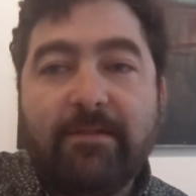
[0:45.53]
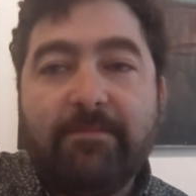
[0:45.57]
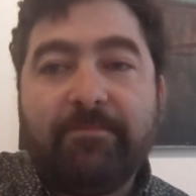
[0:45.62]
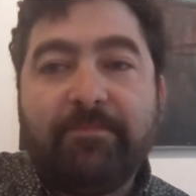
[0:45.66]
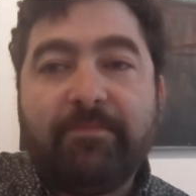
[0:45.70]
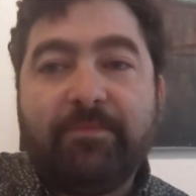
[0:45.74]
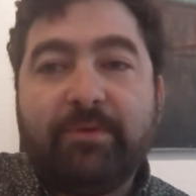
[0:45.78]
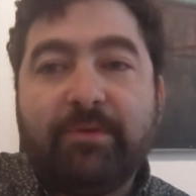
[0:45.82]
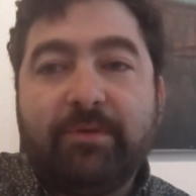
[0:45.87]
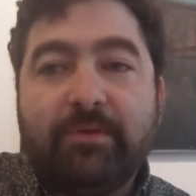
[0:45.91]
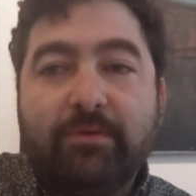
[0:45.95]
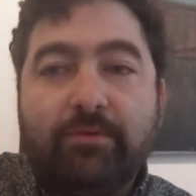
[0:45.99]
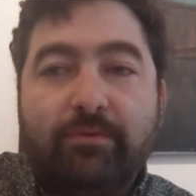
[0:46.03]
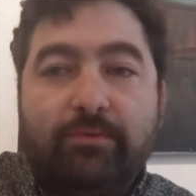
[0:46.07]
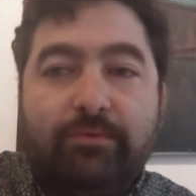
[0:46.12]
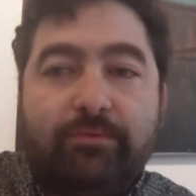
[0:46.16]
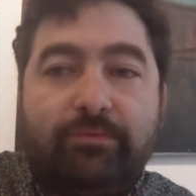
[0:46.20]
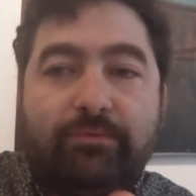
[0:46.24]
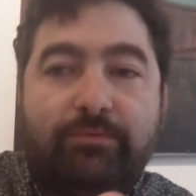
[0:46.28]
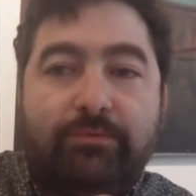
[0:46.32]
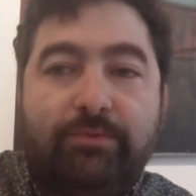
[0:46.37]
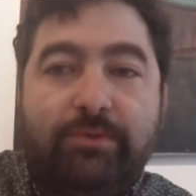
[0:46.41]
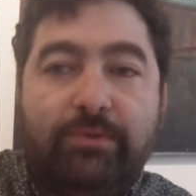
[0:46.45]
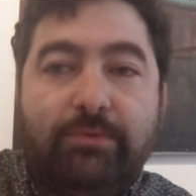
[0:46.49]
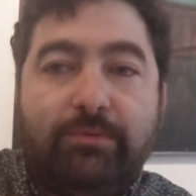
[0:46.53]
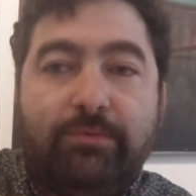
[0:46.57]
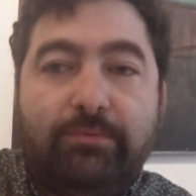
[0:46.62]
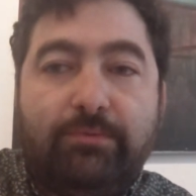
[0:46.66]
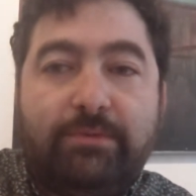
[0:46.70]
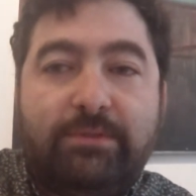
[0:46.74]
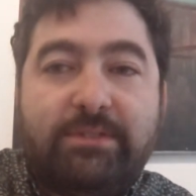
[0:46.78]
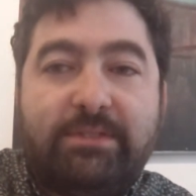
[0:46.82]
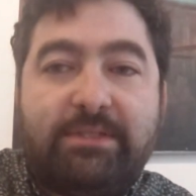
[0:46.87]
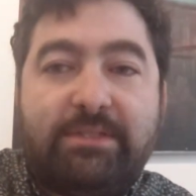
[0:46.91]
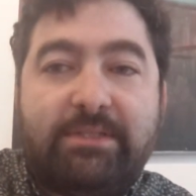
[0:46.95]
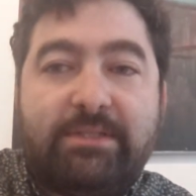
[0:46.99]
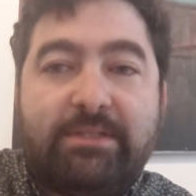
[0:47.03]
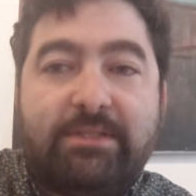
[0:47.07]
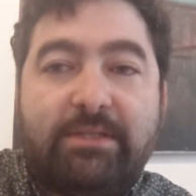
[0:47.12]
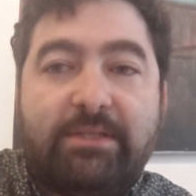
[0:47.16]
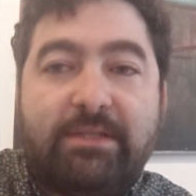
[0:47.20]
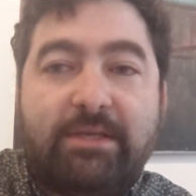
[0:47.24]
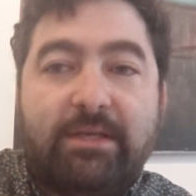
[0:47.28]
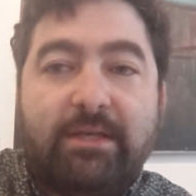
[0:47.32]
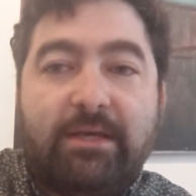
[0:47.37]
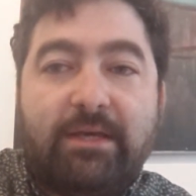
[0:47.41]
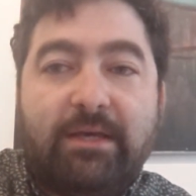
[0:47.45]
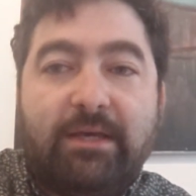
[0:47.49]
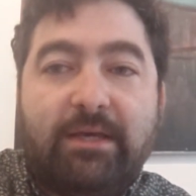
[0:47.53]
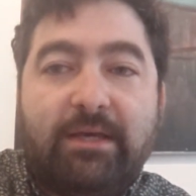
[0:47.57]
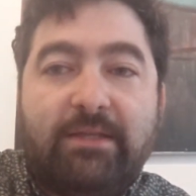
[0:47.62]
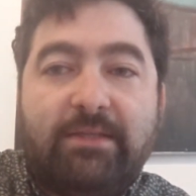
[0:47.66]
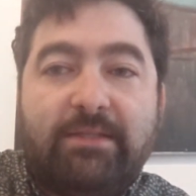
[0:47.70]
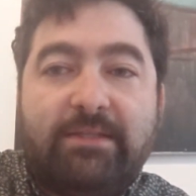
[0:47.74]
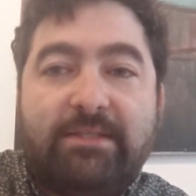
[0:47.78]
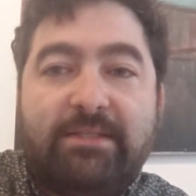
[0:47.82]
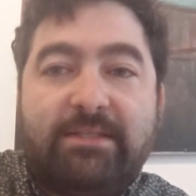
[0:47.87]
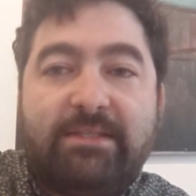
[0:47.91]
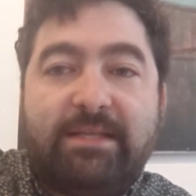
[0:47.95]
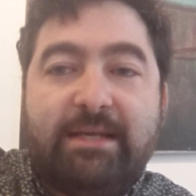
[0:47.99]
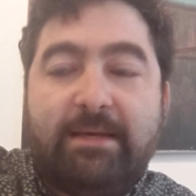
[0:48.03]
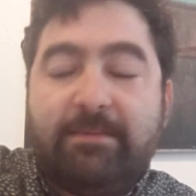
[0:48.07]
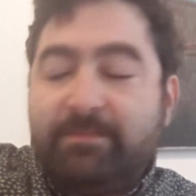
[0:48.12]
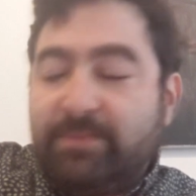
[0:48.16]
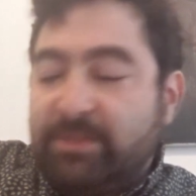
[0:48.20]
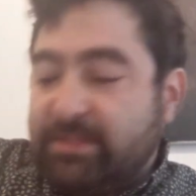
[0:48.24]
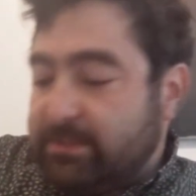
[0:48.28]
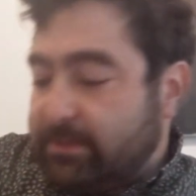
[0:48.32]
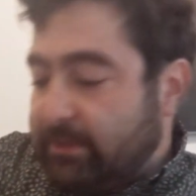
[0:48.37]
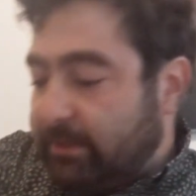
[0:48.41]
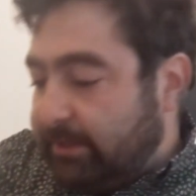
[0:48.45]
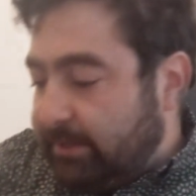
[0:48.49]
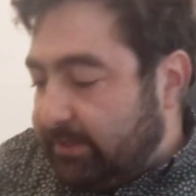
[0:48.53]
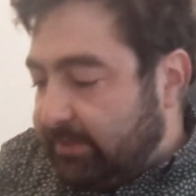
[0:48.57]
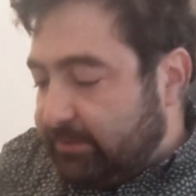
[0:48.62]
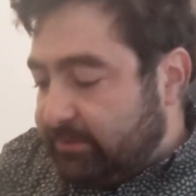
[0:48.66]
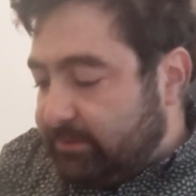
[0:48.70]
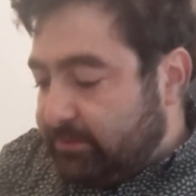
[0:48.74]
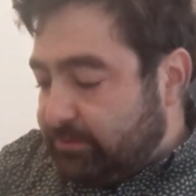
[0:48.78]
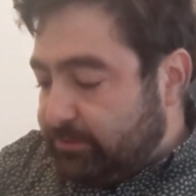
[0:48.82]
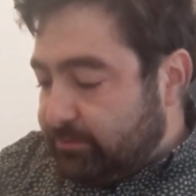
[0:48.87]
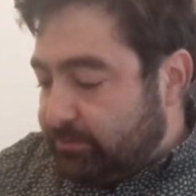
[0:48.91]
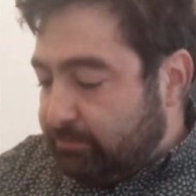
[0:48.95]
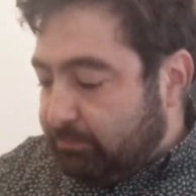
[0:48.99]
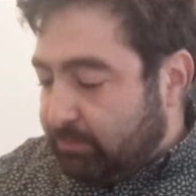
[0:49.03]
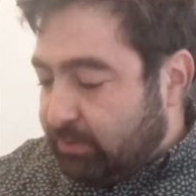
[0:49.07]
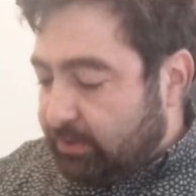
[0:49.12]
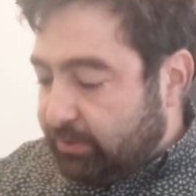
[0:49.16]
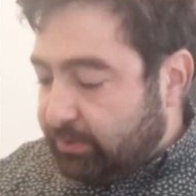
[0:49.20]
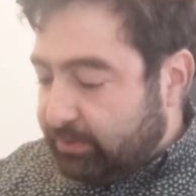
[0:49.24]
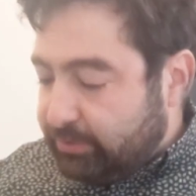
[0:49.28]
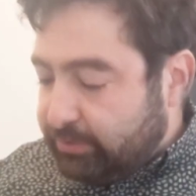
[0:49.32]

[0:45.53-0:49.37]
roots and stems starting to emerge.